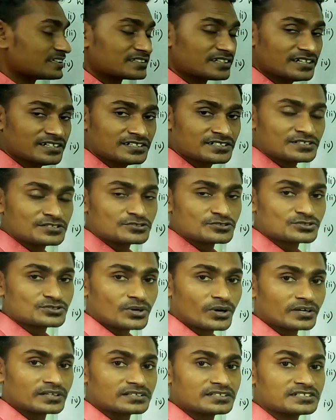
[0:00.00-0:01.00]
in the
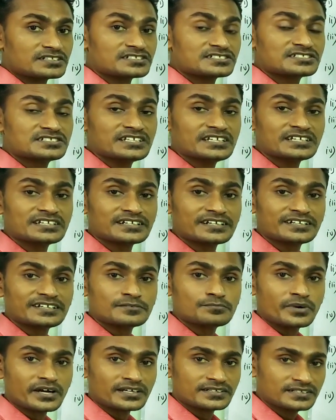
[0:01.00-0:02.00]
soil. It is
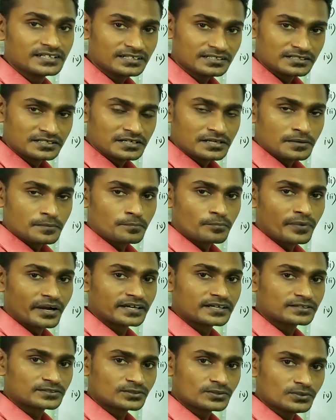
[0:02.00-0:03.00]
degraded by the
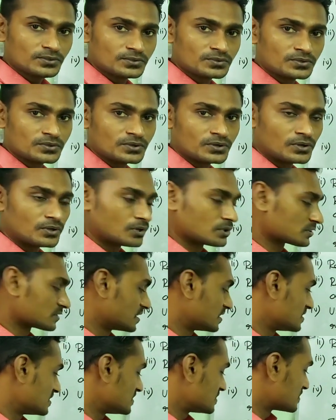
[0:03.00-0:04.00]

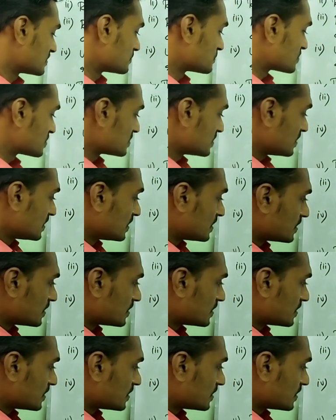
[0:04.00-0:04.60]
microorganisms.